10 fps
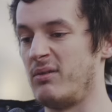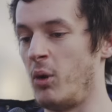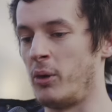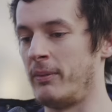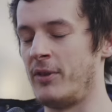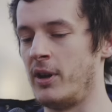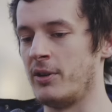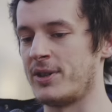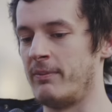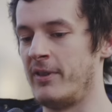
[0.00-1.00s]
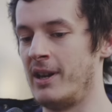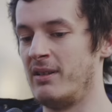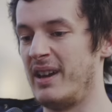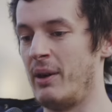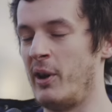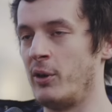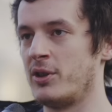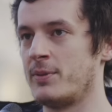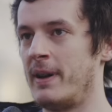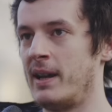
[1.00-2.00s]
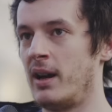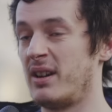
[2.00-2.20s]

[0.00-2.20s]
ordering food or something, it will just be like,